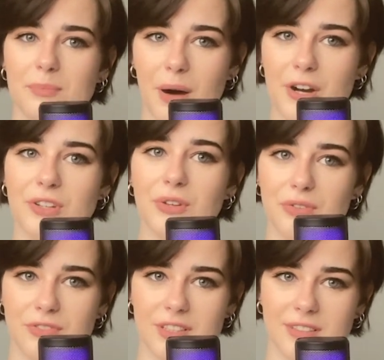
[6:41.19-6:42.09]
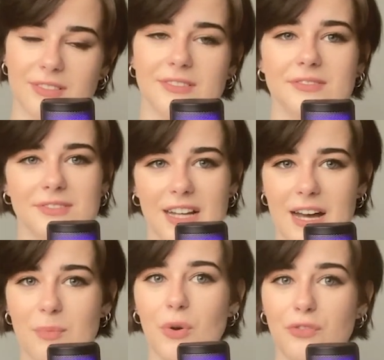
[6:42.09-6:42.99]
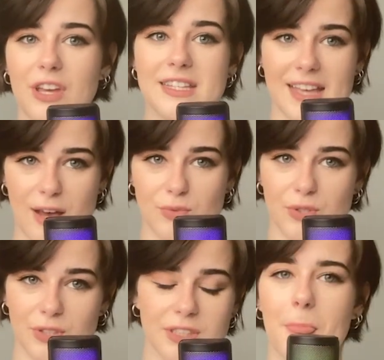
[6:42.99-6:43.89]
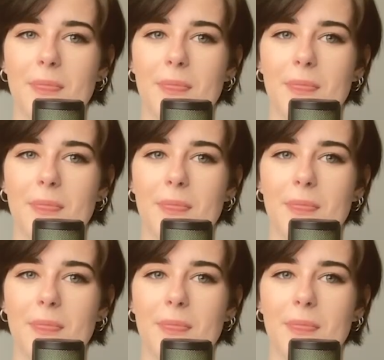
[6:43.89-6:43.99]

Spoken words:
part of his household.